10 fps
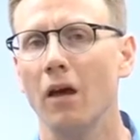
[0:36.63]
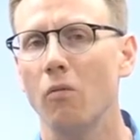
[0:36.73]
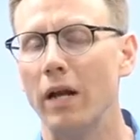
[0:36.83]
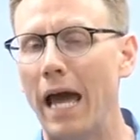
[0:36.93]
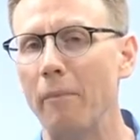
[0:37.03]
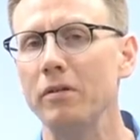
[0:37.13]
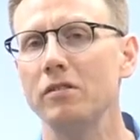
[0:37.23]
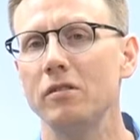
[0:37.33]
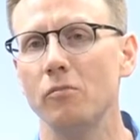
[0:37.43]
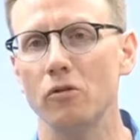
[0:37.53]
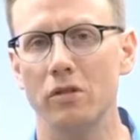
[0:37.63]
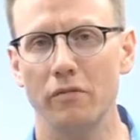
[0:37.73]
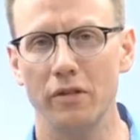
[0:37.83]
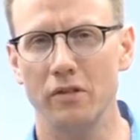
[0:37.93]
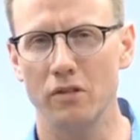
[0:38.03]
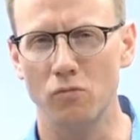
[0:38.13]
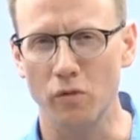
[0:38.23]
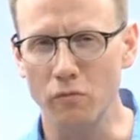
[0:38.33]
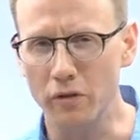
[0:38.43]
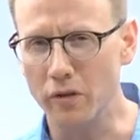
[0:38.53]
What happens to most of us is
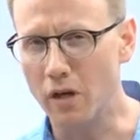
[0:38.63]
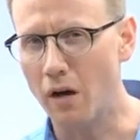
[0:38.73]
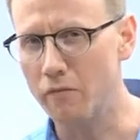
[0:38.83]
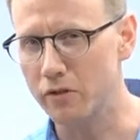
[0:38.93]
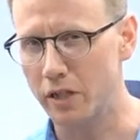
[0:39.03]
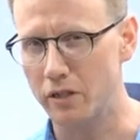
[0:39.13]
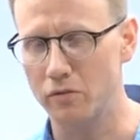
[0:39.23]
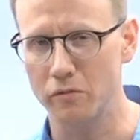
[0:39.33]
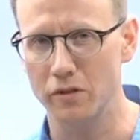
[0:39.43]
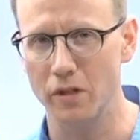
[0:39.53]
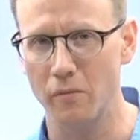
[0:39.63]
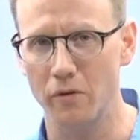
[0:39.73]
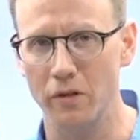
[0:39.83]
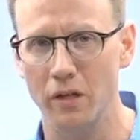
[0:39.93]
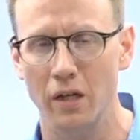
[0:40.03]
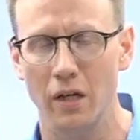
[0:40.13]
when we're in a conversation with someone,